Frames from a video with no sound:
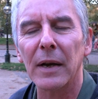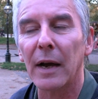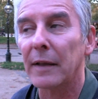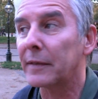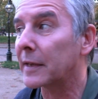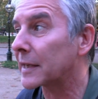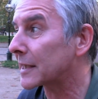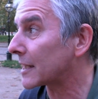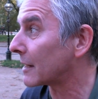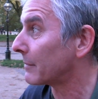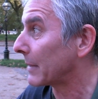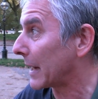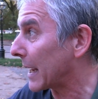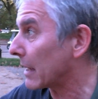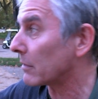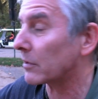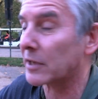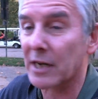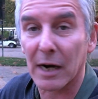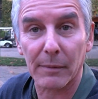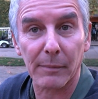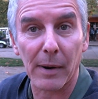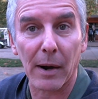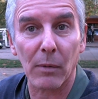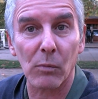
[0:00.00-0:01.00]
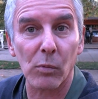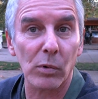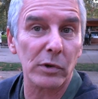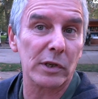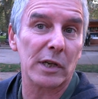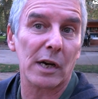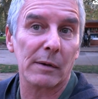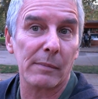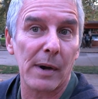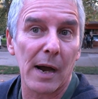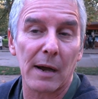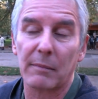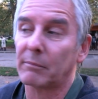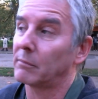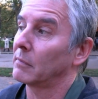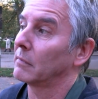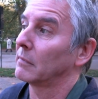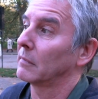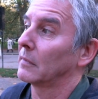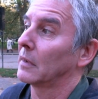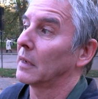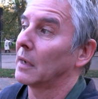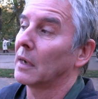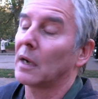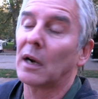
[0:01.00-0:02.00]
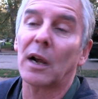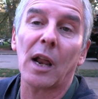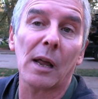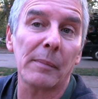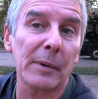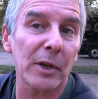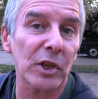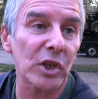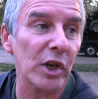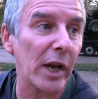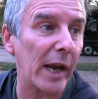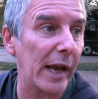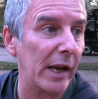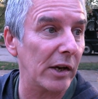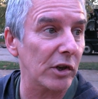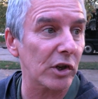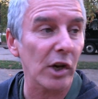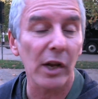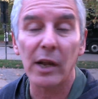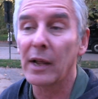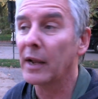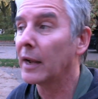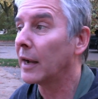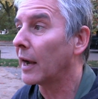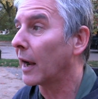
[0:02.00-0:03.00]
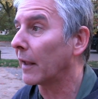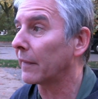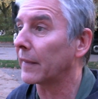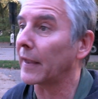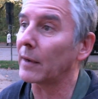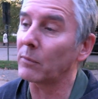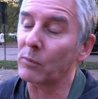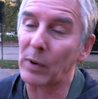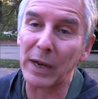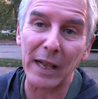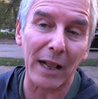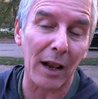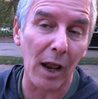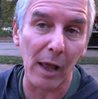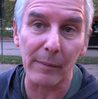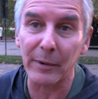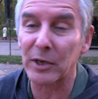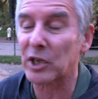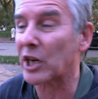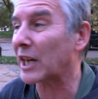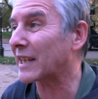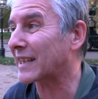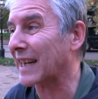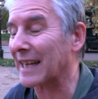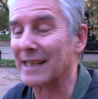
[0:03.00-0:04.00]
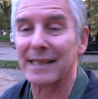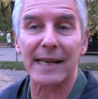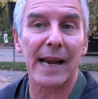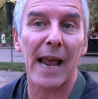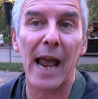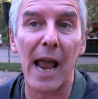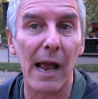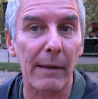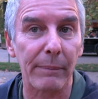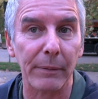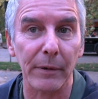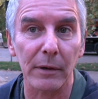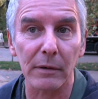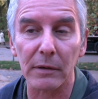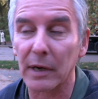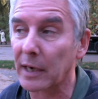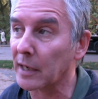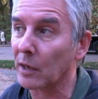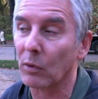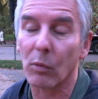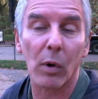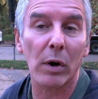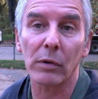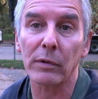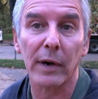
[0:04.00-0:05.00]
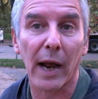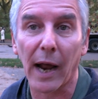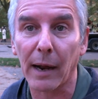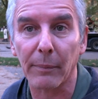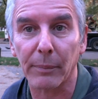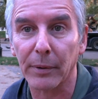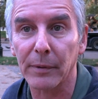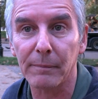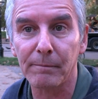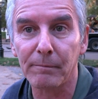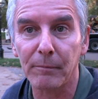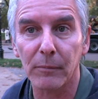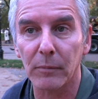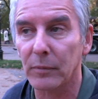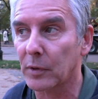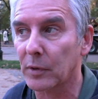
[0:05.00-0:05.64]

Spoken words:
And there's something else come up. What's come up? Climate change. And then when climate change doesn't happen, and it won't happen,